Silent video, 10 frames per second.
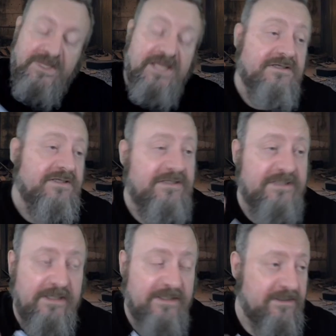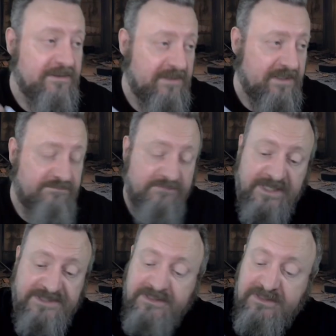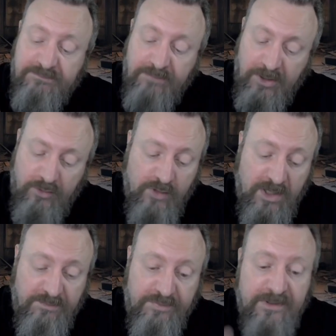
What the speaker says: anti-tank gun can basically blow up